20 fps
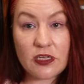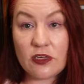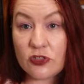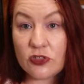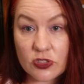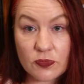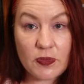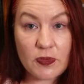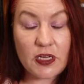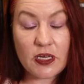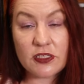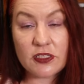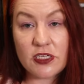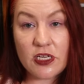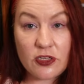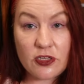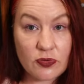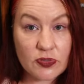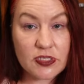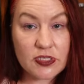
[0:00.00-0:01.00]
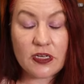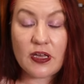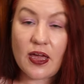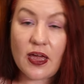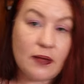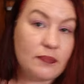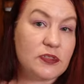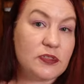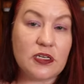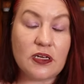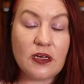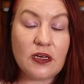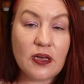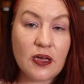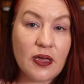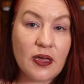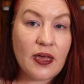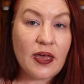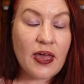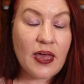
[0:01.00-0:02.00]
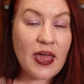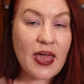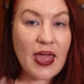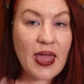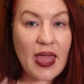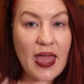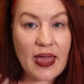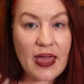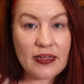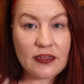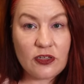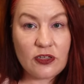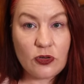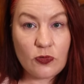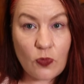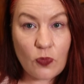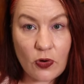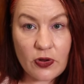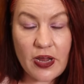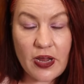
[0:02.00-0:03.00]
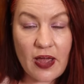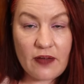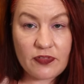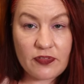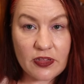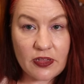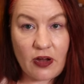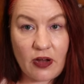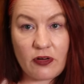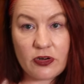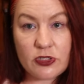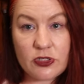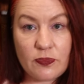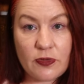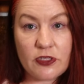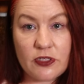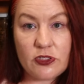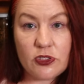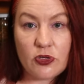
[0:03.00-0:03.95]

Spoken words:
You just be continuously empty and you won't have the nourishment.